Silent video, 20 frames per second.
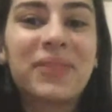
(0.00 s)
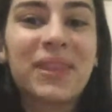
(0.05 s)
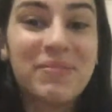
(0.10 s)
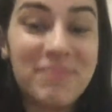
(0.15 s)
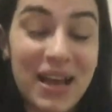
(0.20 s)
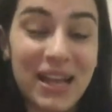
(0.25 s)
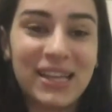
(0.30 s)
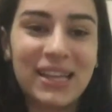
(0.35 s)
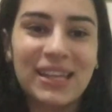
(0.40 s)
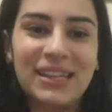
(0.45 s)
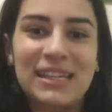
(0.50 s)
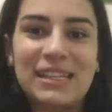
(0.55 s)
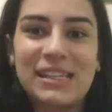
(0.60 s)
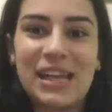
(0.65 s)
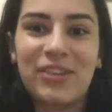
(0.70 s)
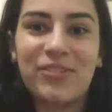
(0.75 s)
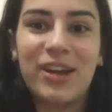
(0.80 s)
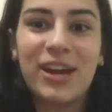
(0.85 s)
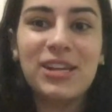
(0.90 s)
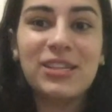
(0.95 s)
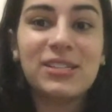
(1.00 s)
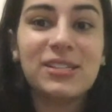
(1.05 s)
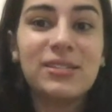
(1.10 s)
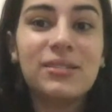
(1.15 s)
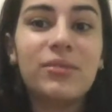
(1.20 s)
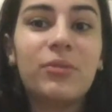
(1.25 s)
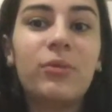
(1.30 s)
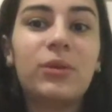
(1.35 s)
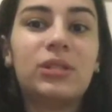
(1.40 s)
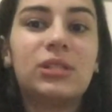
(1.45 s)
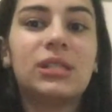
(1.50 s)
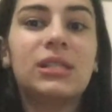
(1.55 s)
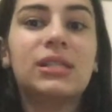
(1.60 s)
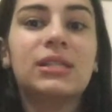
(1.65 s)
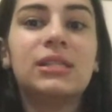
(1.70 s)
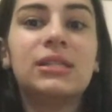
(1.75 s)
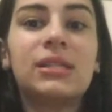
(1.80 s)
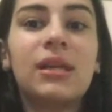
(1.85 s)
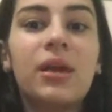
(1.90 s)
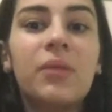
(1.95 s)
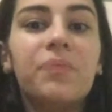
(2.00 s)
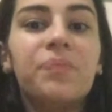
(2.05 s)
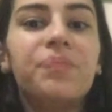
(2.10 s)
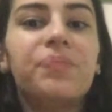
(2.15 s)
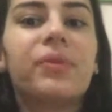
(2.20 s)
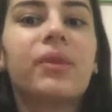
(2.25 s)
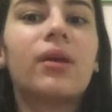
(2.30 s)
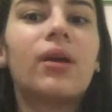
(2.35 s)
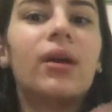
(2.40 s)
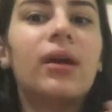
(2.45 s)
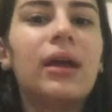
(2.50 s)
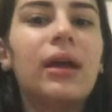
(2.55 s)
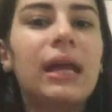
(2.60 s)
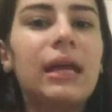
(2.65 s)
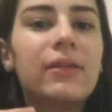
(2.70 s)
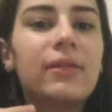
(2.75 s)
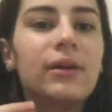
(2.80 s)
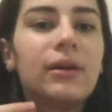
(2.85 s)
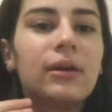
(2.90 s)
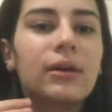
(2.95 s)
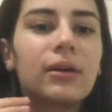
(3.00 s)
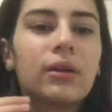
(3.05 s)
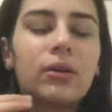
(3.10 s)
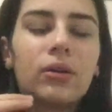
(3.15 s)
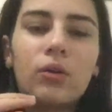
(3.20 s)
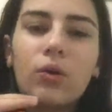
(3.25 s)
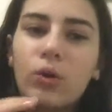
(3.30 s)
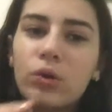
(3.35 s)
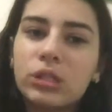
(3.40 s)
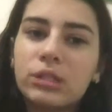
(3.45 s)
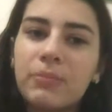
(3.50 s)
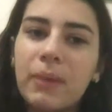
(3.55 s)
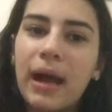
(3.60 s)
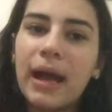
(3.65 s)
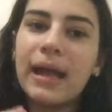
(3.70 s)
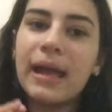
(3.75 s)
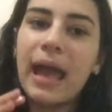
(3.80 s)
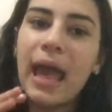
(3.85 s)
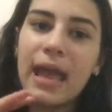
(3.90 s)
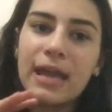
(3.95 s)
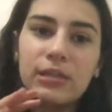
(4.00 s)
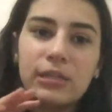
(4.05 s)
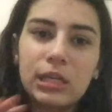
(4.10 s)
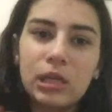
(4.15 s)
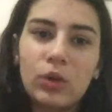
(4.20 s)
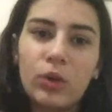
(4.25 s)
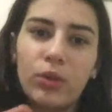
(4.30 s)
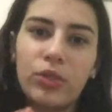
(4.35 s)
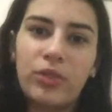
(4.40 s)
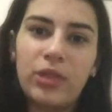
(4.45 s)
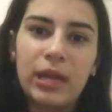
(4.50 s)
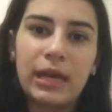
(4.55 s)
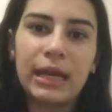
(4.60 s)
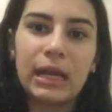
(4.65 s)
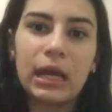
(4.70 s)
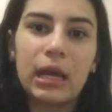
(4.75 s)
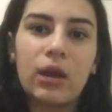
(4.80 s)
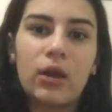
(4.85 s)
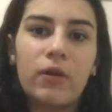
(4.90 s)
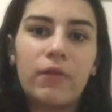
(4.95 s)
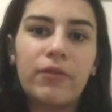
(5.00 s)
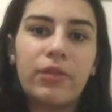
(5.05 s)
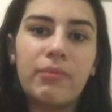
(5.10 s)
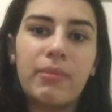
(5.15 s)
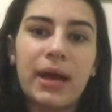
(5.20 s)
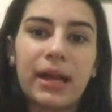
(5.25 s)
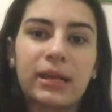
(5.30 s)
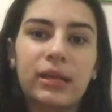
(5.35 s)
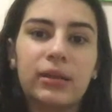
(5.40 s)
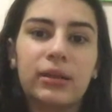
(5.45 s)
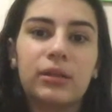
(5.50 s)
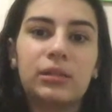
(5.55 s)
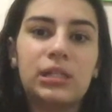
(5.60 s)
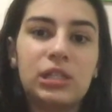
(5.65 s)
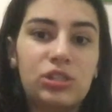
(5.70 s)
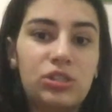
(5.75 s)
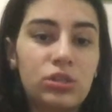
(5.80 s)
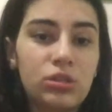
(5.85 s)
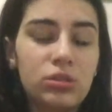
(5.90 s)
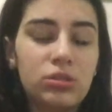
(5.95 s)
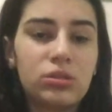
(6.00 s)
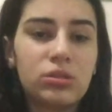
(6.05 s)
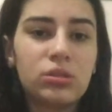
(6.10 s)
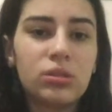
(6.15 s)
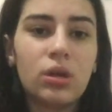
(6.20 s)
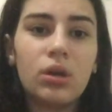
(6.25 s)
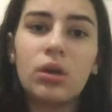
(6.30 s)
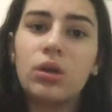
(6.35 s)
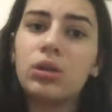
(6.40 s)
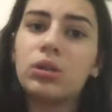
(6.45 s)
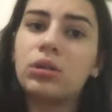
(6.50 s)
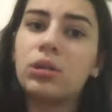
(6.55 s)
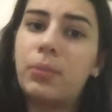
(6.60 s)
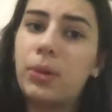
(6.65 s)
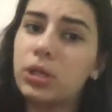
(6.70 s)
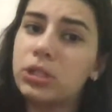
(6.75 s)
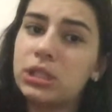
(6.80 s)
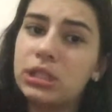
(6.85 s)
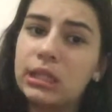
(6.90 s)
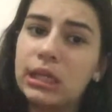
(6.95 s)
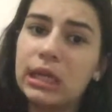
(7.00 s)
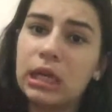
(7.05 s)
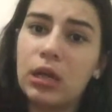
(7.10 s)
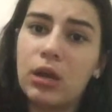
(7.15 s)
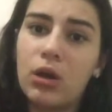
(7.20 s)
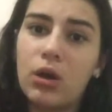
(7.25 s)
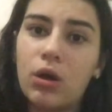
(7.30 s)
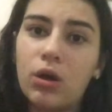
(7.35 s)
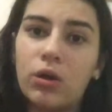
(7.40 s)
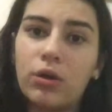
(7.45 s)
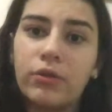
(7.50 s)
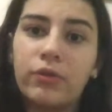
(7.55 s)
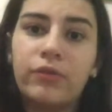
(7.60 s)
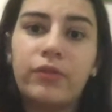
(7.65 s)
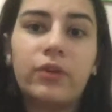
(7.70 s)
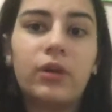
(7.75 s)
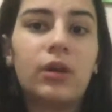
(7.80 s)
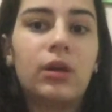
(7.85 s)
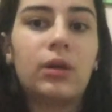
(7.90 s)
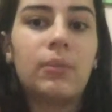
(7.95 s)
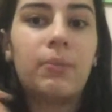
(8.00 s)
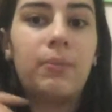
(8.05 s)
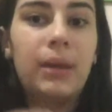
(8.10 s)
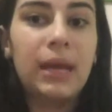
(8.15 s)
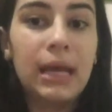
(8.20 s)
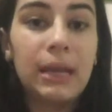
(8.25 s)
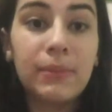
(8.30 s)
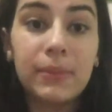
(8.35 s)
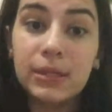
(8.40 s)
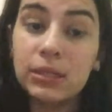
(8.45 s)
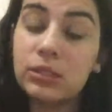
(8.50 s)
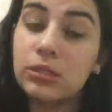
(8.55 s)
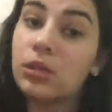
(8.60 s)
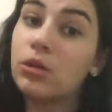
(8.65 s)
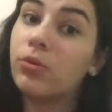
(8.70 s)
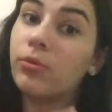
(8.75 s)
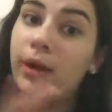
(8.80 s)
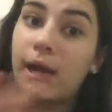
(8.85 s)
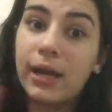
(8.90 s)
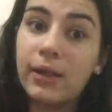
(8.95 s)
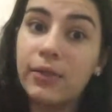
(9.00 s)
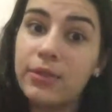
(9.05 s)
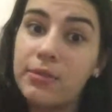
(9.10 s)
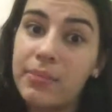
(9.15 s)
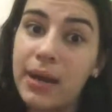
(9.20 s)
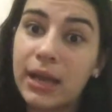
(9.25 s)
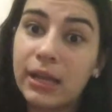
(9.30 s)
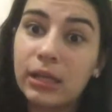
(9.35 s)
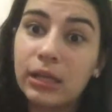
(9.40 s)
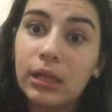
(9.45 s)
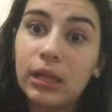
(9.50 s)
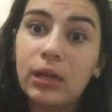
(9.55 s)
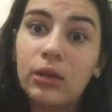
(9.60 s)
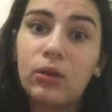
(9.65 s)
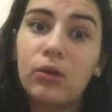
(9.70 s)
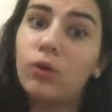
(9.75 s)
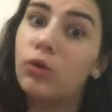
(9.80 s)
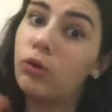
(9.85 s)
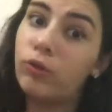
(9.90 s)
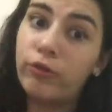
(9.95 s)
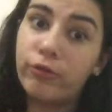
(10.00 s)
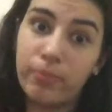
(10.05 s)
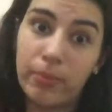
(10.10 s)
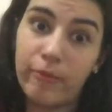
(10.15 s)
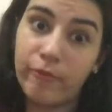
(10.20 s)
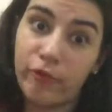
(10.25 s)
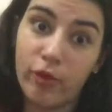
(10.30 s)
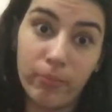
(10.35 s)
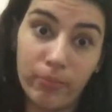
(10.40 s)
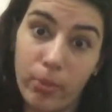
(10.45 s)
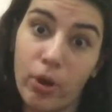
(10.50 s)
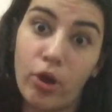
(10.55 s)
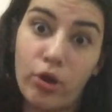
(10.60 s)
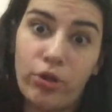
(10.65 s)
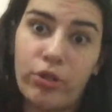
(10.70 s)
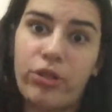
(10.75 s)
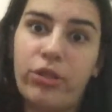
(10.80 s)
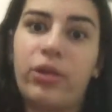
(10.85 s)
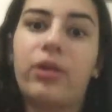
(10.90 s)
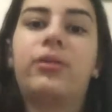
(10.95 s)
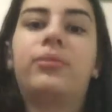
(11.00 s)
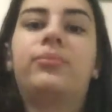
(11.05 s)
macular degeneration, which is either caused by aging or thinning of the macular tissues, depositing of pigment around the macula, or from both.